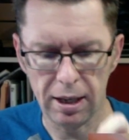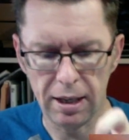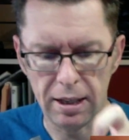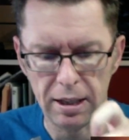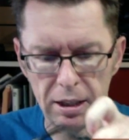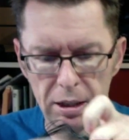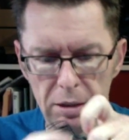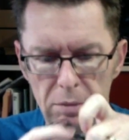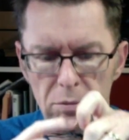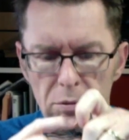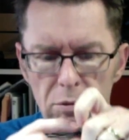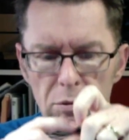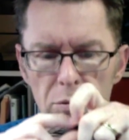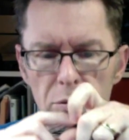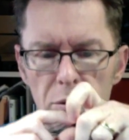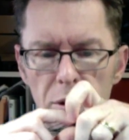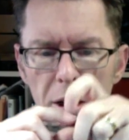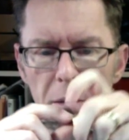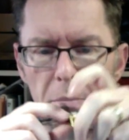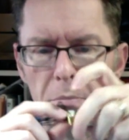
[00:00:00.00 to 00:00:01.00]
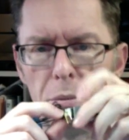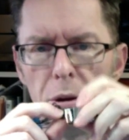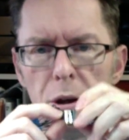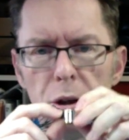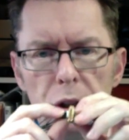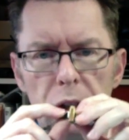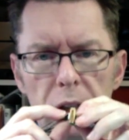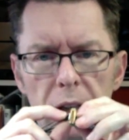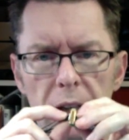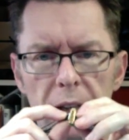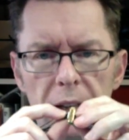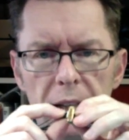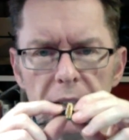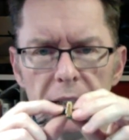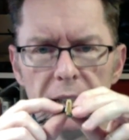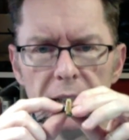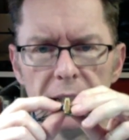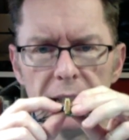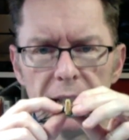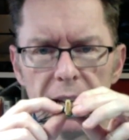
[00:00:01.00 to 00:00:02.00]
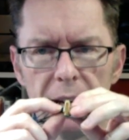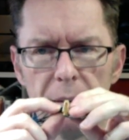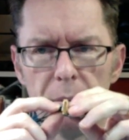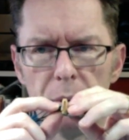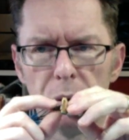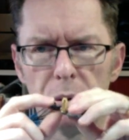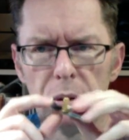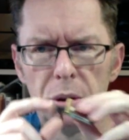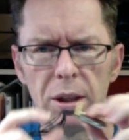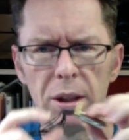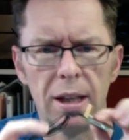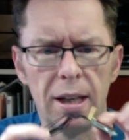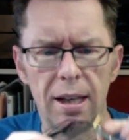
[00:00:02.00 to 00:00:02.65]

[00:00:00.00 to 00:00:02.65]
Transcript: and it's really pushing against these cables,